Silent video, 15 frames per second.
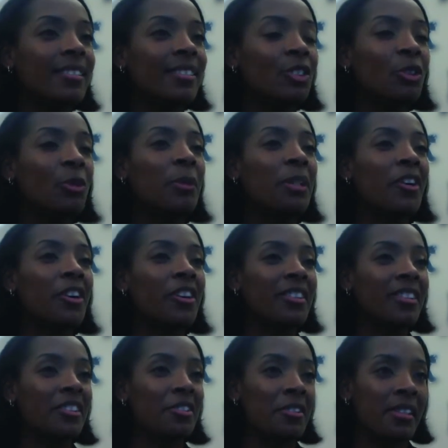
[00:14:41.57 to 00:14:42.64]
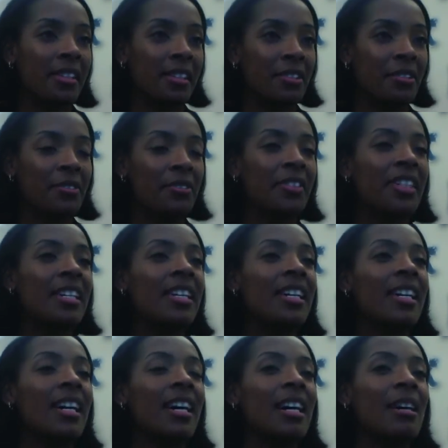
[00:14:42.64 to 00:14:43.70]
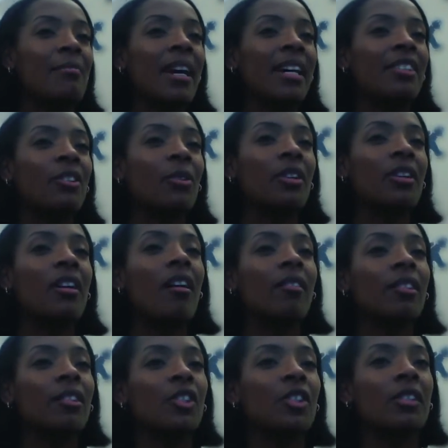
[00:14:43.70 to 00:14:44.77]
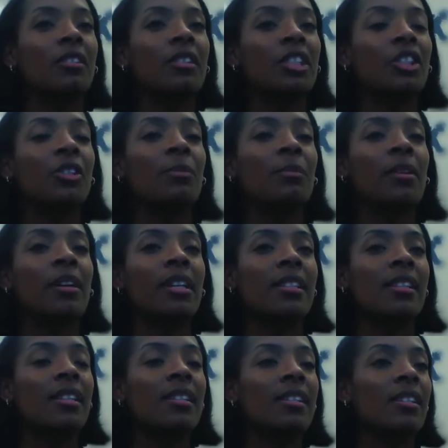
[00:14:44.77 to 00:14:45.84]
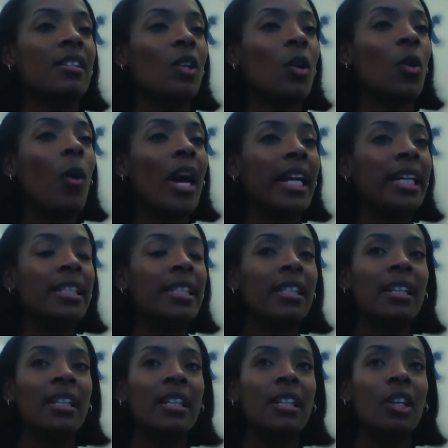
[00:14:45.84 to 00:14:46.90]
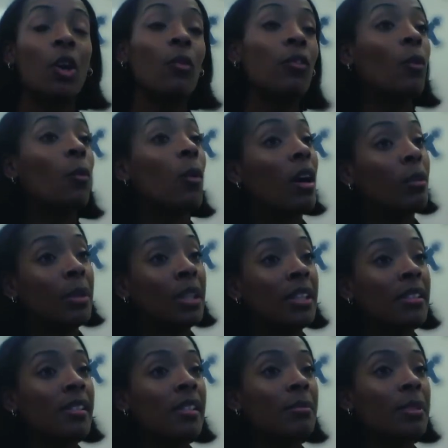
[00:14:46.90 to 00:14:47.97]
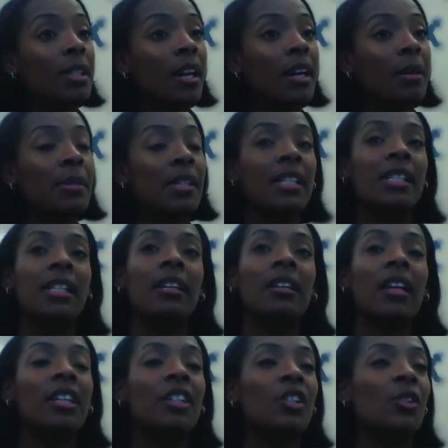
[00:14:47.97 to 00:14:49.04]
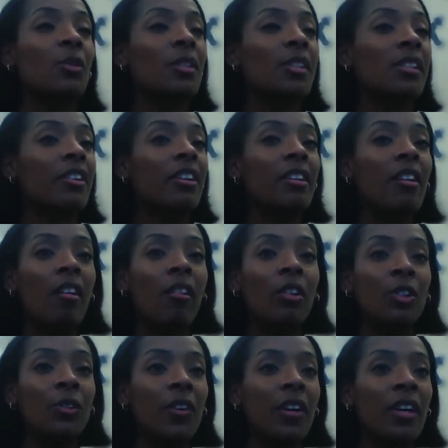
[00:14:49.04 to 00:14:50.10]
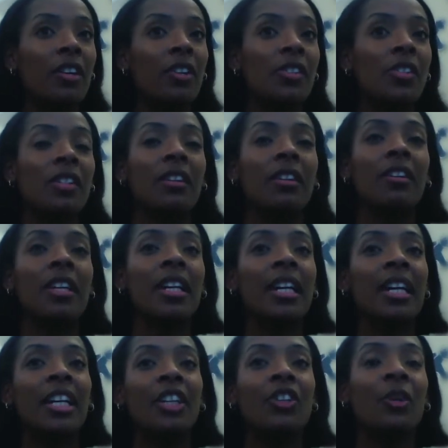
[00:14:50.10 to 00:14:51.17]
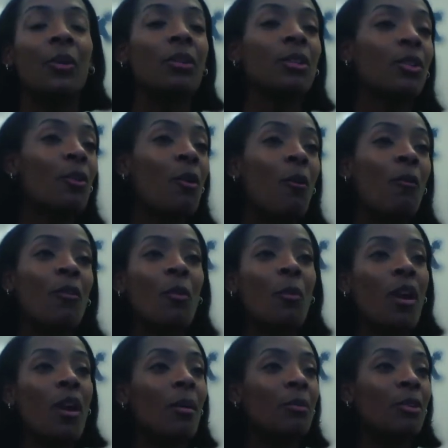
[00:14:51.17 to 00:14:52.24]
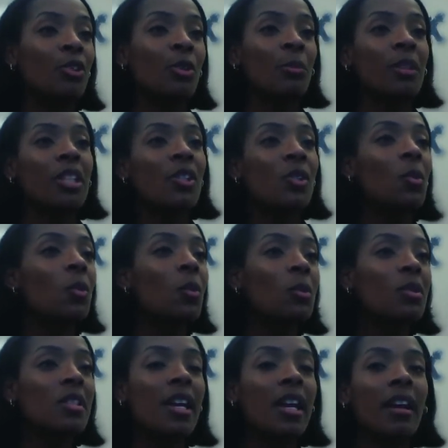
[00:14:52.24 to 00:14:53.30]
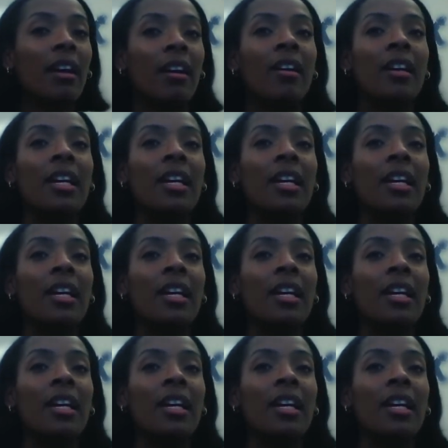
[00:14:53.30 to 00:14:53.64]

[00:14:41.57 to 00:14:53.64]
Don't be hard on yourself. I know the college selection process is quite overwhelming sometimes. I see a lot of students that are in college fairs. They're, a little overwhelmed. There's so many schools there.